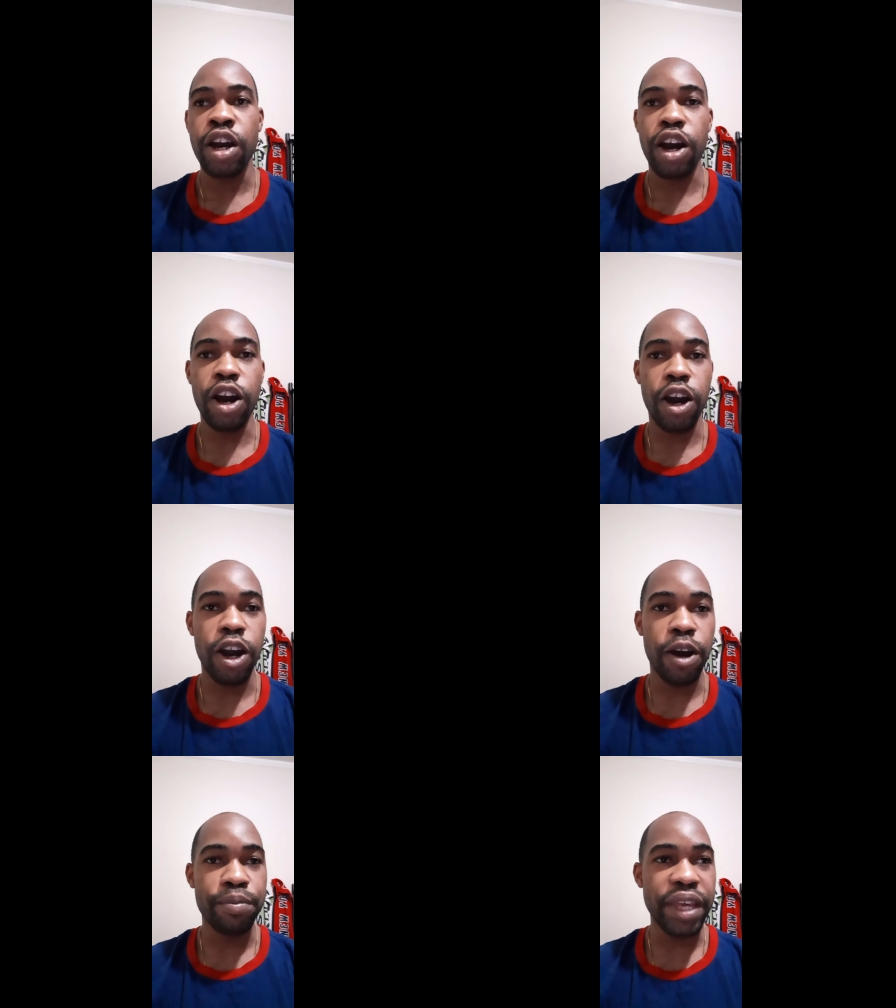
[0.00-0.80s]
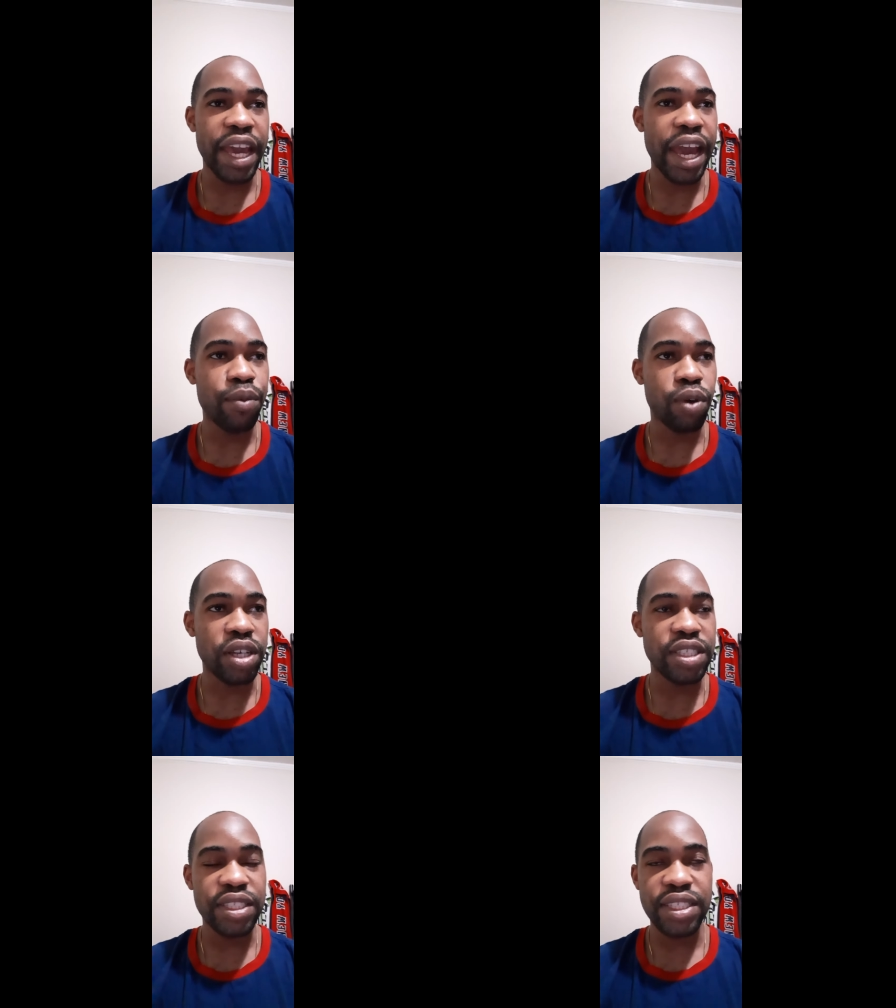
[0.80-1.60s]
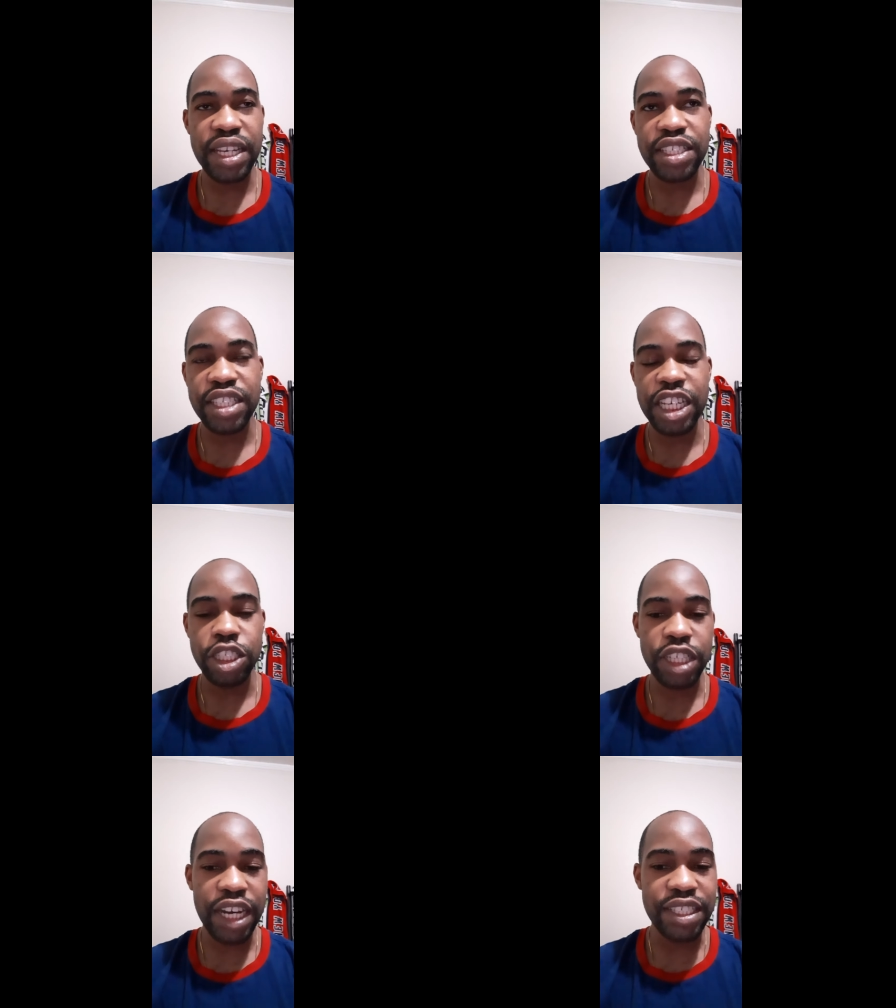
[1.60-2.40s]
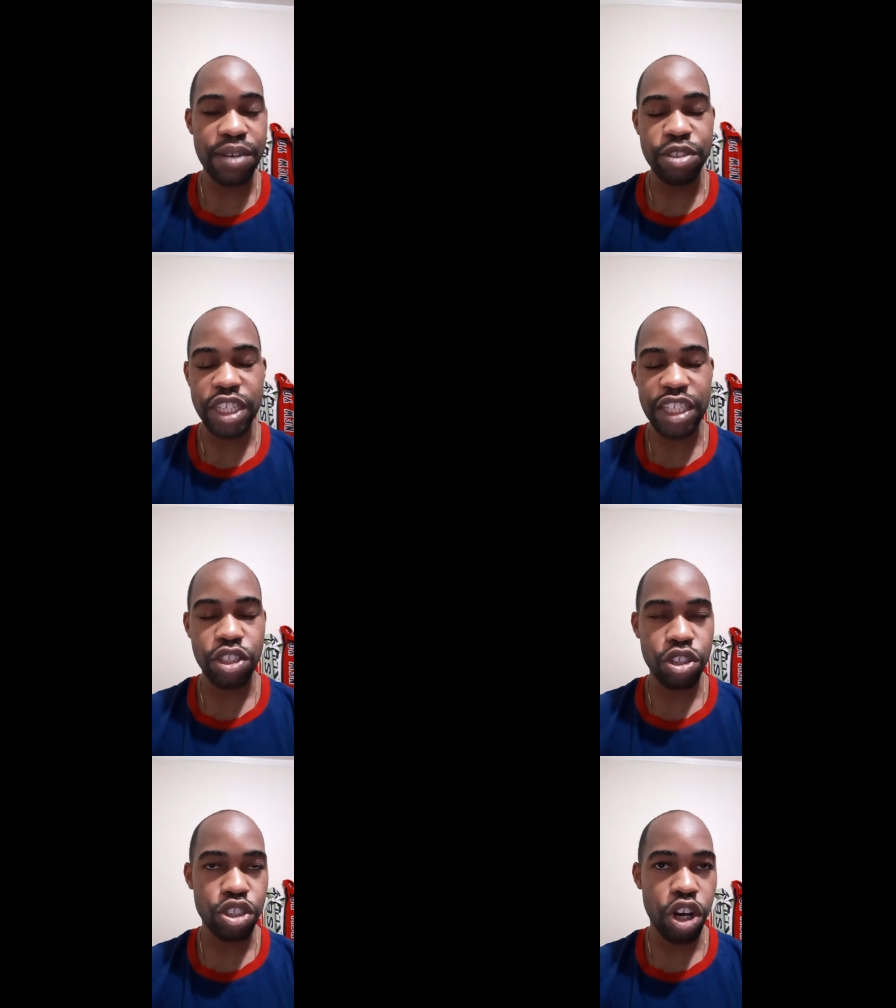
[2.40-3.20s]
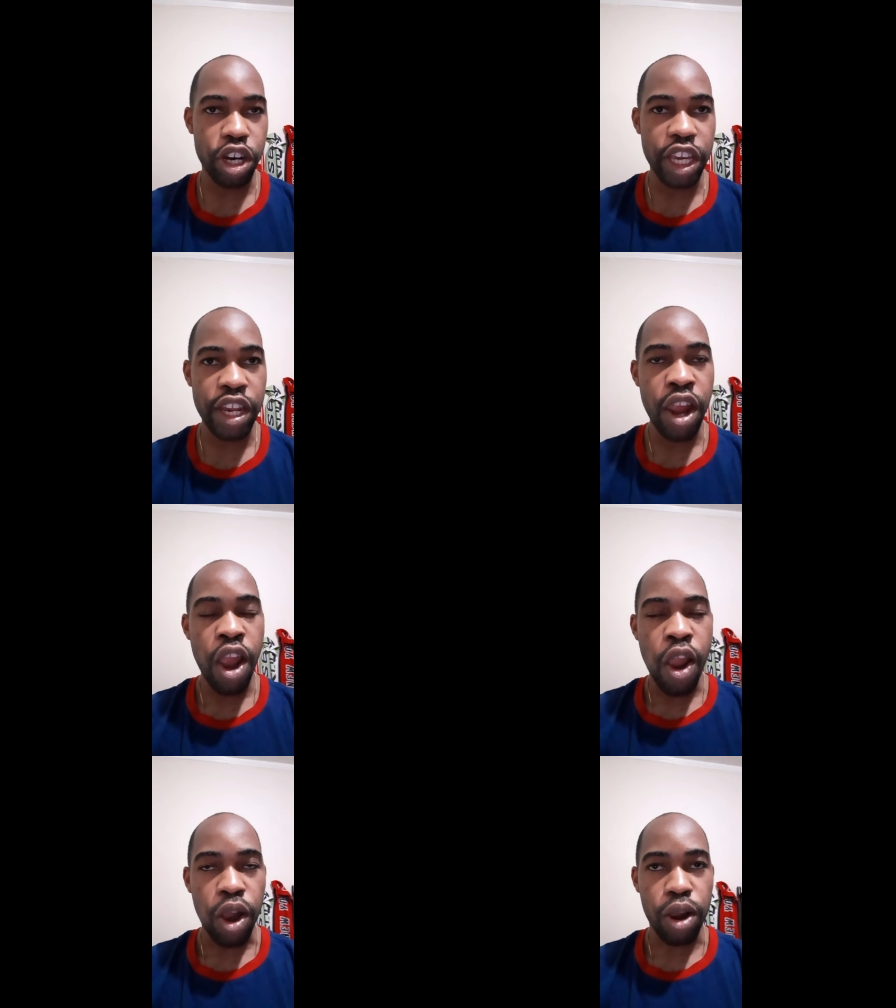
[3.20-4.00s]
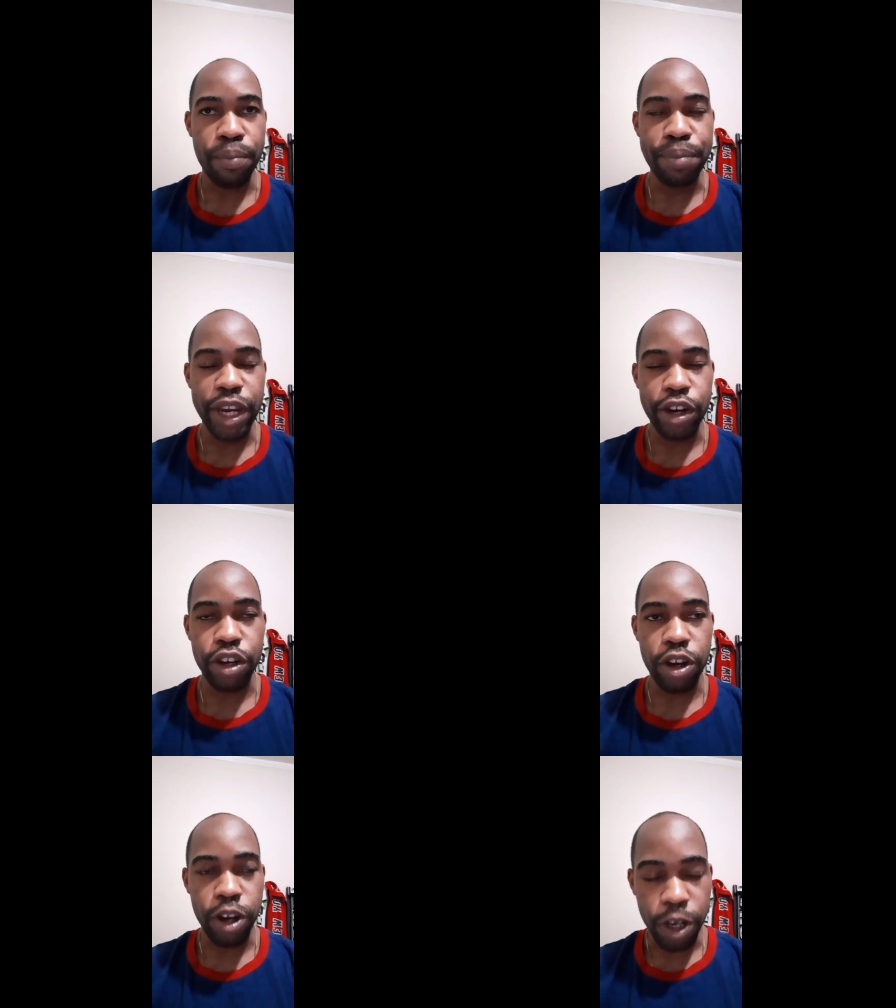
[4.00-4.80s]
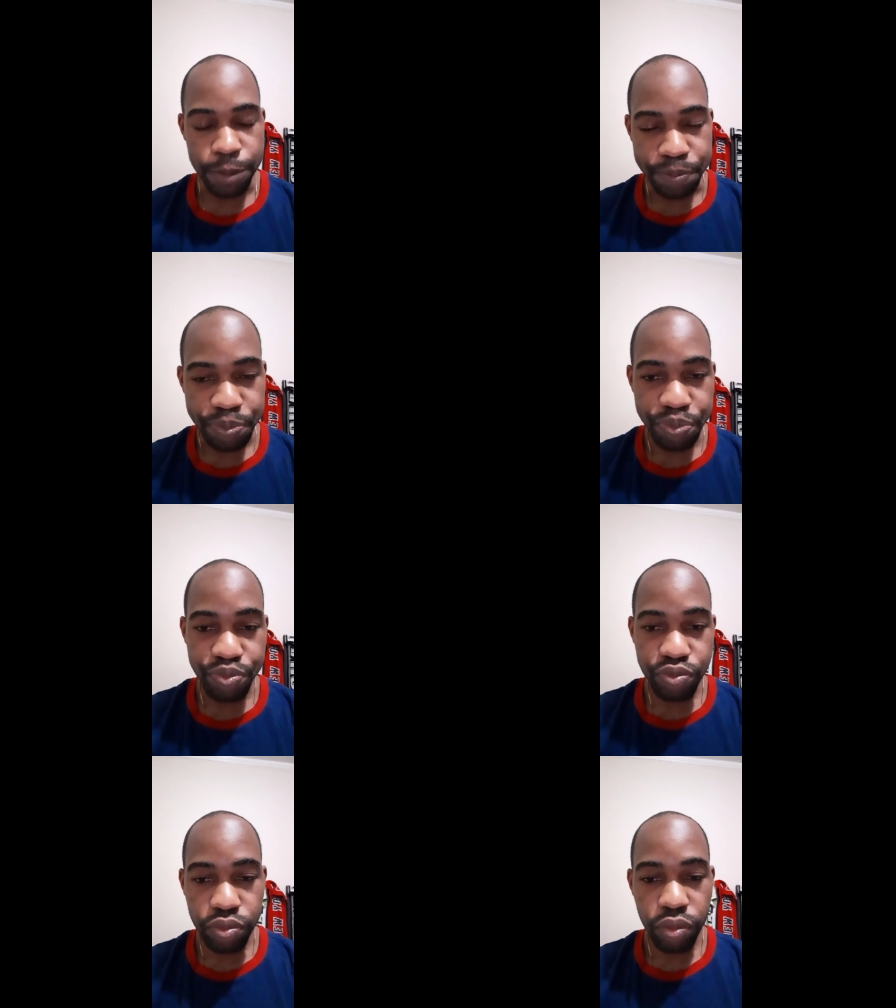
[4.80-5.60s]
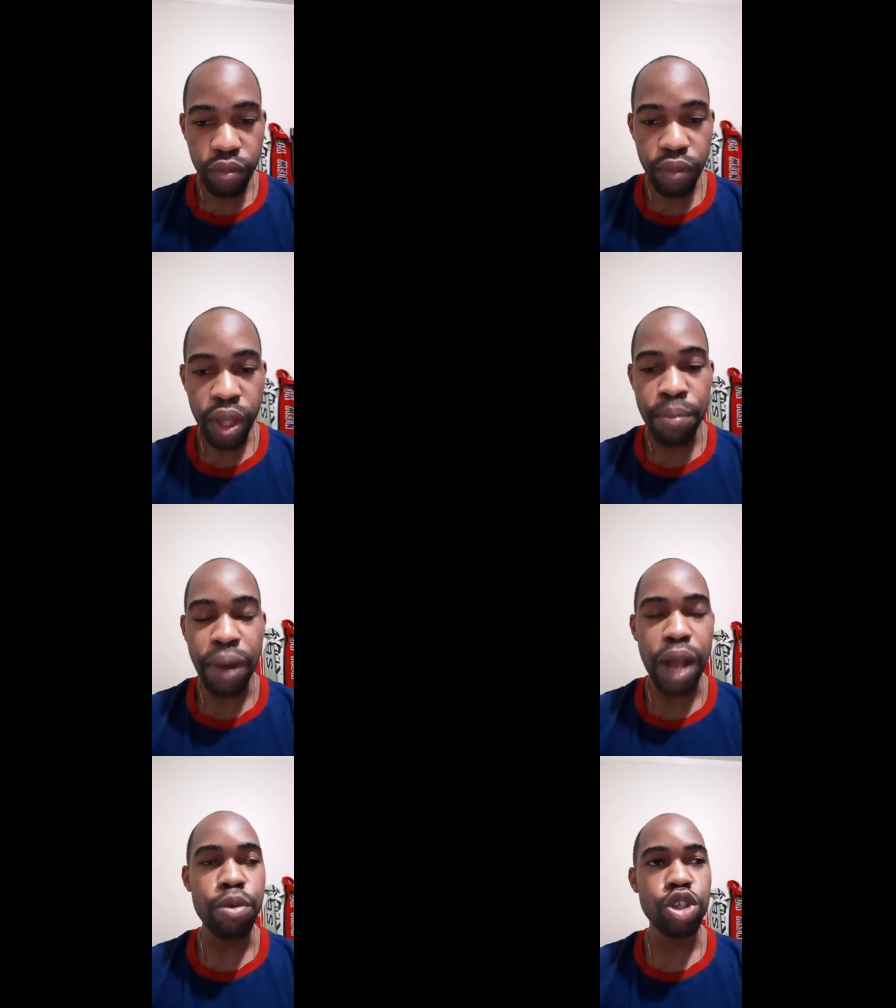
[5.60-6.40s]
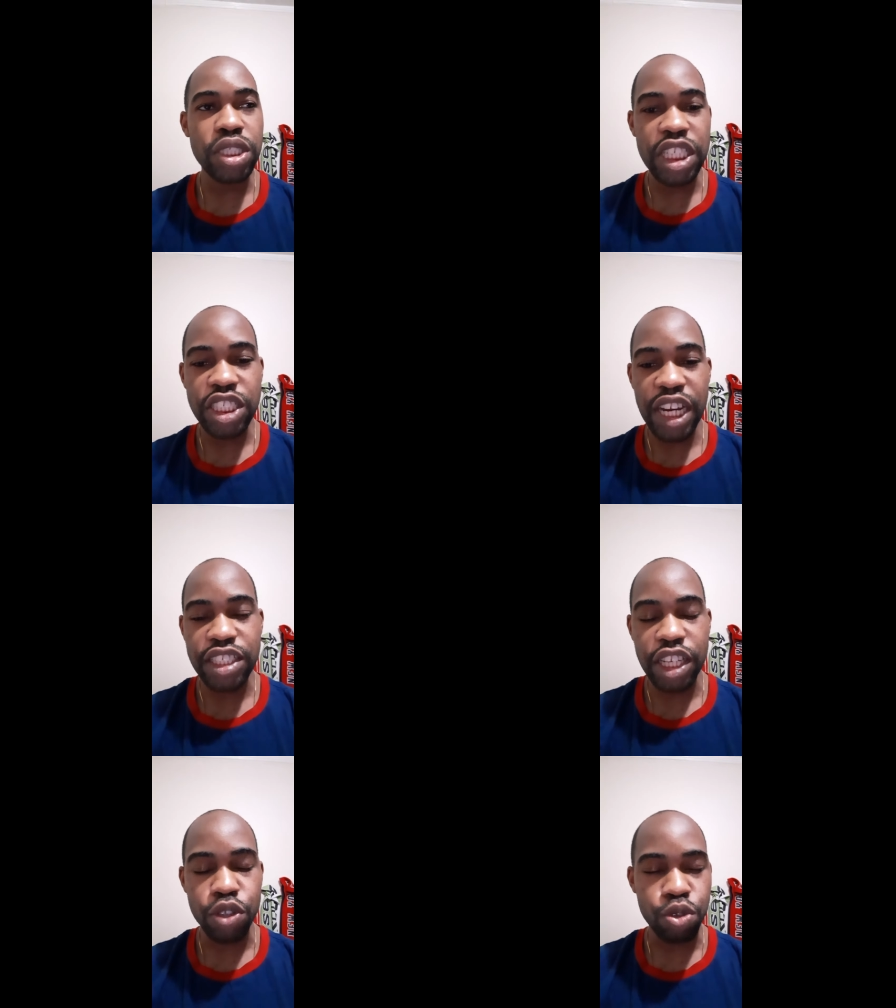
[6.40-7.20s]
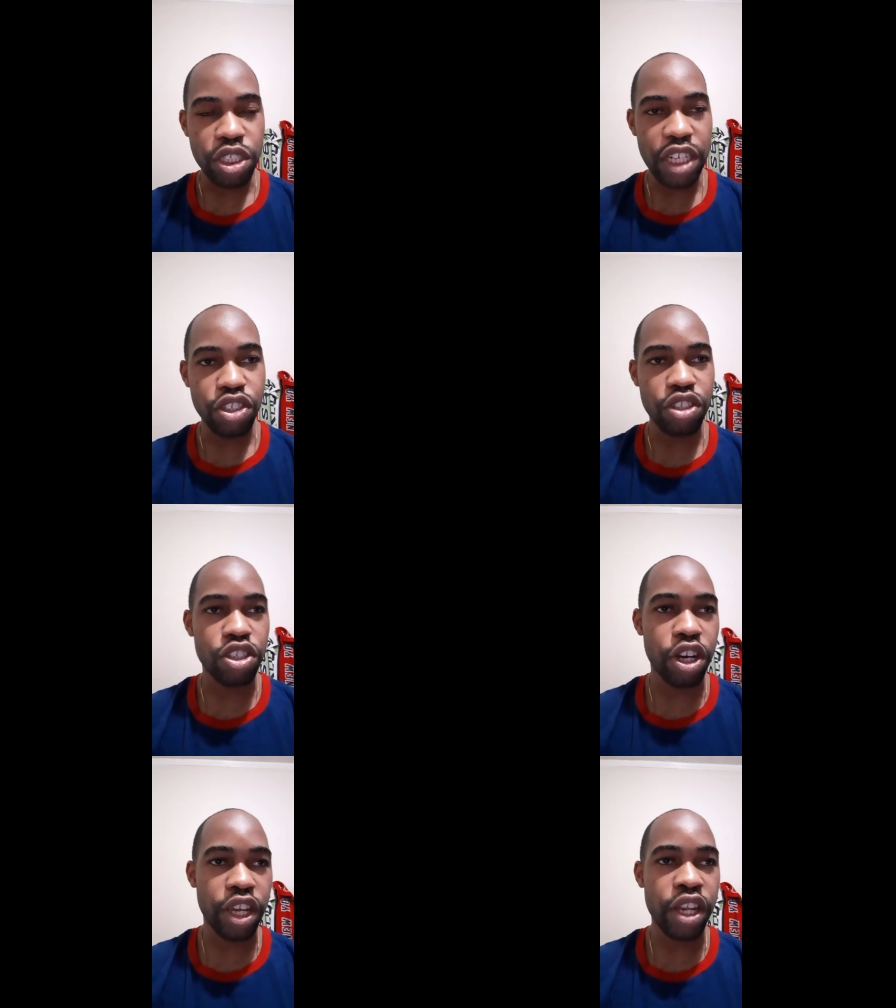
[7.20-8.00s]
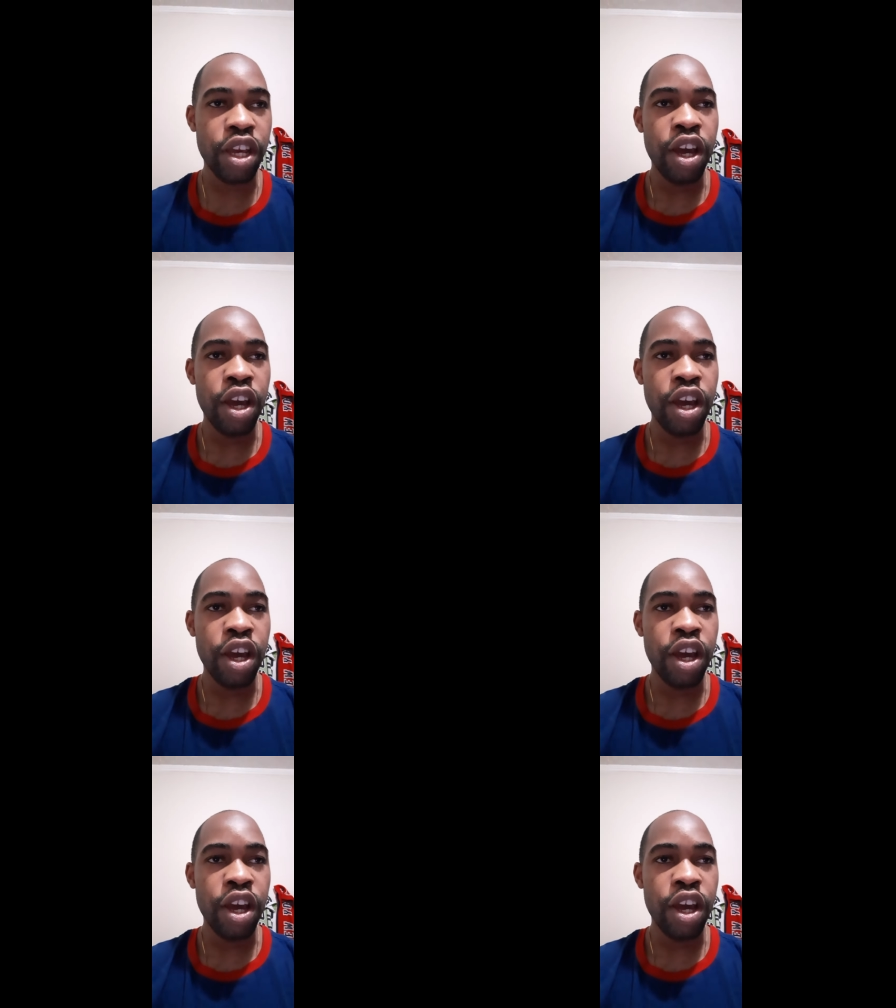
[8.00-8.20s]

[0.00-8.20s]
Um, they had, what, 16 shots shots, seven shots on target, compared to um Malmo six shots and two shots on target.